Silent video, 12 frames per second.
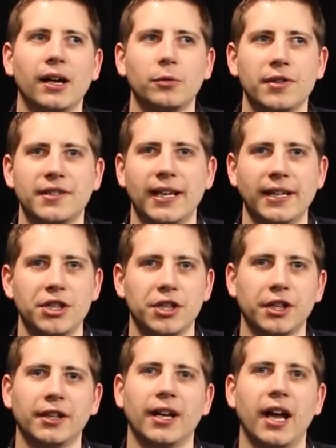with a
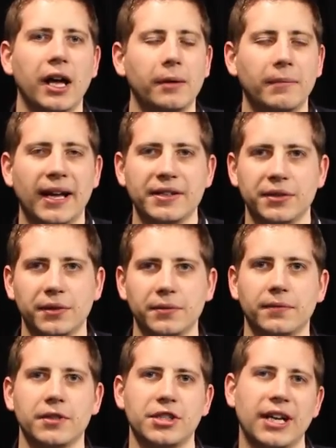technician and sort
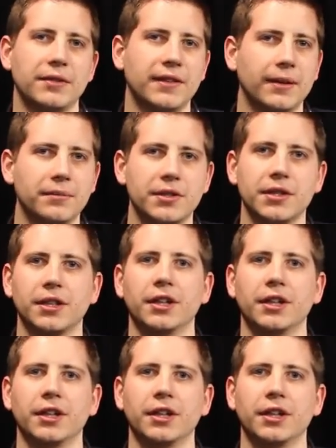of shadowed them